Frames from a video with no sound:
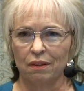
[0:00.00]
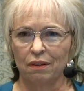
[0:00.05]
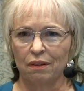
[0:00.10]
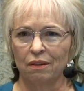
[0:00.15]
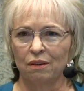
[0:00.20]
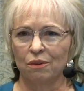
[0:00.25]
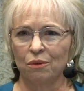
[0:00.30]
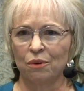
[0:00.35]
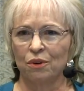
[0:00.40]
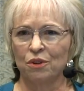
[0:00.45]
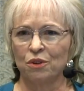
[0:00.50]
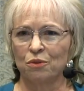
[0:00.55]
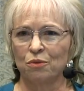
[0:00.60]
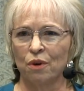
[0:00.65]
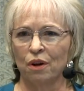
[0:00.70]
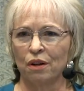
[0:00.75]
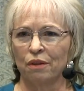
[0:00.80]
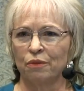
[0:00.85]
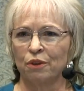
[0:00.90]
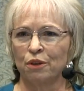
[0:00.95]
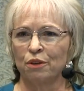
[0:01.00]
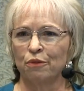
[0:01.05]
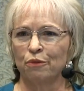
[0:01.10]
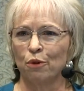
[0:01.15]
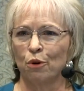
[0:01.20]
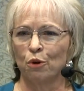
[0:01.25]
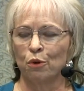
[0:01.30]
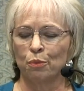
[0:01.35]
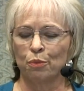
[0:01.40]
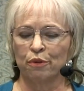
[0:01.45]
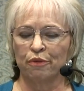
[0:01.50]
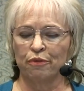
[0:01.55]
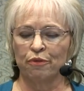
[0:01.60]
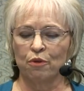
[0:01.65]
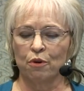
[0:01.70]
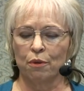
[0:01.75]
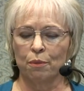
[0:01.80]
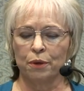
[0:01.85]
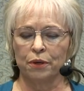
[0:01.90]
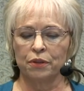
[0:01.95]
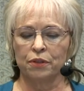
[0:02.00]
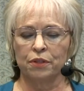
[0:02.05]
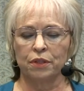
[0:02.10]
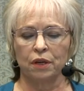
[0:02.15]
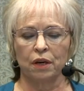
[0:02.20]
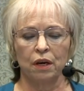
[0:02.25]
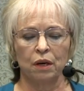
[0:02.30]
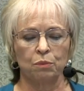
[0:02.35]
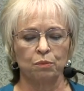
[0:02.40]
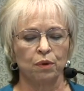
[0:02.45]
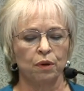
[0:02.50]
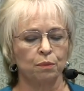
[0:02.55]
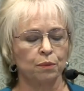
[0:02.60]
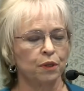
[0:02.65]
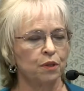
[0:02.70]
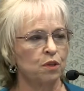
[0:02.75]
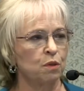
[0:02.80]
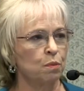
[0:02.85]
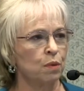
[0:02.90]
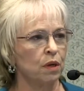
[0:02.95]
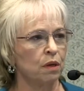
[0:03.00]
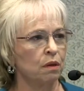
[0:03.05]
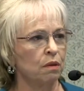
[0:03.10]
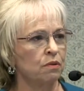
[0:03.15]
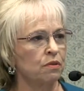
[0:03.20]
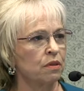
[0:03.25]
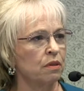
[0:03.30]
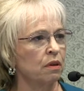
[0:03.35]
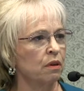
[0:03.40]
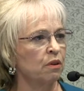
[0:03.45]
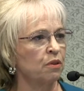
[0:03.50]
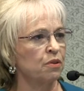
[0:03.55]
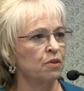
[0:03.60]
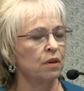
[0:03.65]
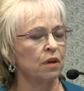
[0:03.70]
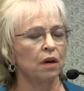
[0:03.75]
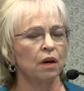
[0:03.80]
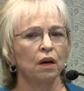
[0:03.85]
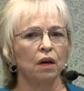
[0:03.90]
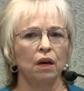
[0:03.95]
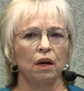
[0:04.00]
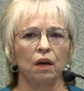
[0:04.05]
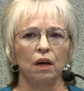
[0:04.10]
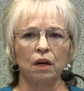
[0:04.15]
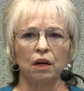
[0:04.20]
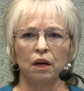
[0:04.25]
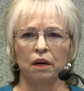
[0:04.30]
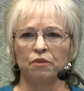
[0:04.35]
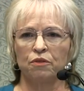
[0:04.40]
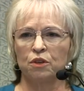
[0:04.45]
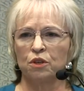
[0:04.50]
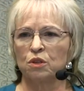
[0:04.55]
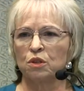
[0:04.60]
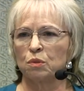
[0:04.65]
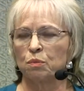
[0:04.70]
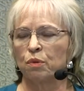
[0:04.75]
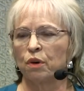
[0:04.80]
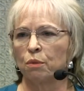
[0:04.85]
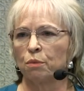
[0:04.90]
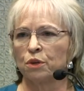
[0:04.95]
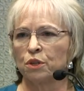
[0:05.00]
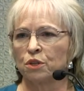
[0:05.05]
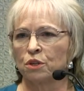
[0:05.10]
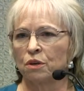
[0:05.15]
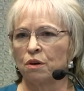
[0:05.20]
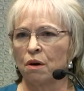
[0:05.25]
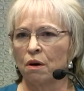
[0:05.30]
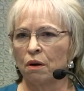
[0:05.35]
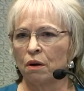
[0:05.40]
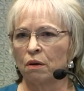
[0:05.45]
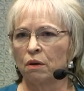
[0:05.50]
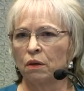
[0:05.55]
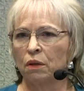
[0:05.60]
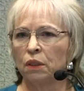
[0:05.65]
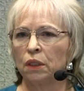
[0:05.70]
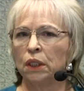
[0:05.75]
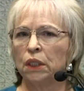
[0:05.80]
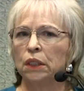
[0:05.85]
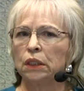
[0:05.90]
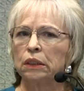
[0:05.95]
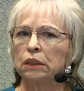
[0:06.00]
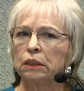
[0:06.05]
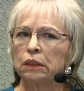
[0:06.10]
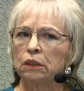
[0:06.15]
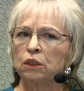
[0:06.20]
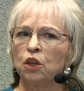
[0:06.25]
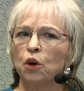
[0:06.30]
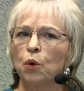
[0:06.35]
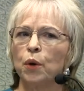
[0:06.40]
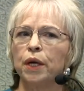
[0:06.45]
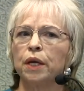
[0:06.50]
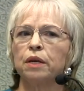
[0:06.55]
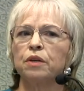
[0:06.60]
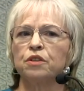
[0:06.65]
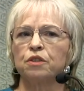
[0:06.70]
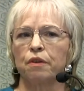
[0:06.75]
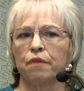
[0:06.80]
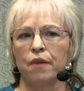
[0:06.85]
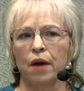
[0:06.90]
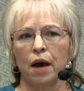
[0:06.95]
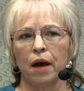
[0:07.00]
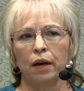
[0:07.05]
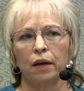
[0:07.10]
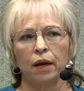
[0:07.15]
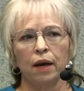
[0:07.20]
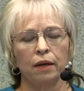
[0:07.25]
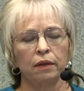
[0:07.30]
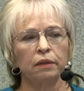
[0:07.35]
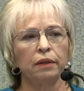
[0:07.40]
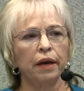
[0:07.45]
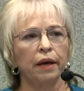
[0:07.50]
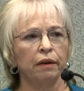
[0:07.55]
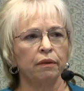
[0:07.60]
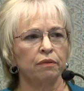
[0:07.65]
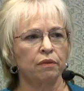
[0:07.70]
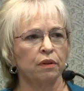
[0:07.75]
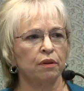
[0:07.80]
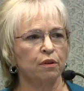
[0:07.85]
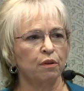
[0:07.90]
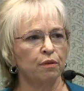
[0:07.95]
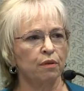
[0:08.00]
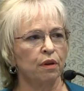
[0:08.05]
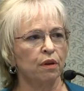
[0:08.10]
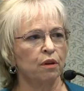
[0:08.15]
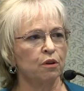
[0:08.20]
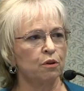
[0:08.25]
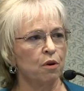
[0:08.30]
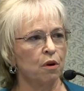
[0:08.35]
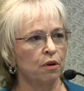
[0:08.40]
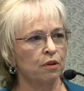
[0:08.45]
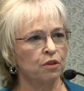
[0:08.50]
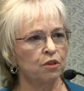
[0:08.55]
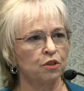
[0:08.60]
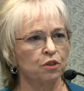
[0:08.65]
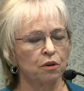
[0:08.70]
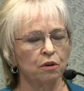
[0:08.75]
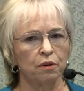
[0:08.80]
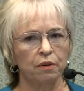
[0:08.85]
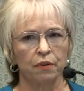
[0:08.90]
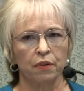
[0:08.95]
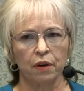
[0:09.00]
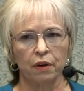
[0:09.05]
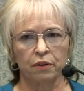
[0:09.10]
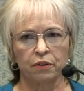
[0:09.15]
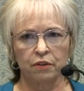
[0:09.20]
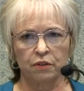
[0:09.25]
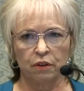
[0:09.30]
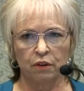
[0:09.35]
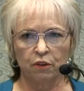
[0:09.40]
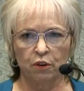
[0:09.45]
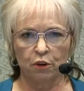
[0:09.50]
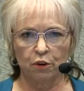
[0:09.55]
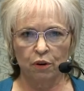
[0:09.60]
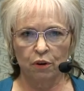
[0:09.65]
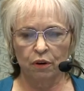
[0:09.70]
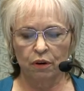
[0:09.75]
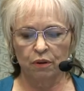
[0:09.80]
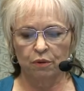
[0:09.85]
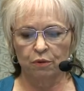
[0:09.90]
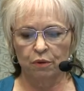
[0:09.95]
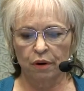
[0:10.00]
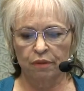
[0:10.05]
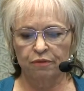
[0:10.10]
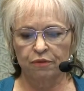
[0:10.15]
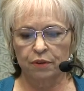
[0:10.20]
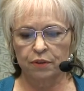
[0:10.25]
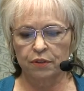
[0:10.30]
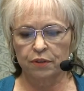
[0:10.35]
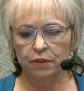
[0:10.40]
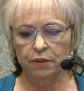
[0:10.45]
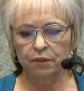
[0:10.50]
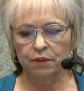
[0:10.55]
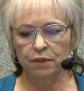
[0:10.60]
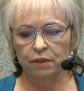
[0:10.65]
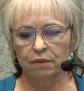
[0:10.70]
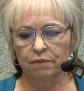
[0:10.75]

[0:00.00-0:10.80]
which is relevant to vocal performance and public speaking skills. And I've just published an article going into that at length in a theater arts journal that is in your references.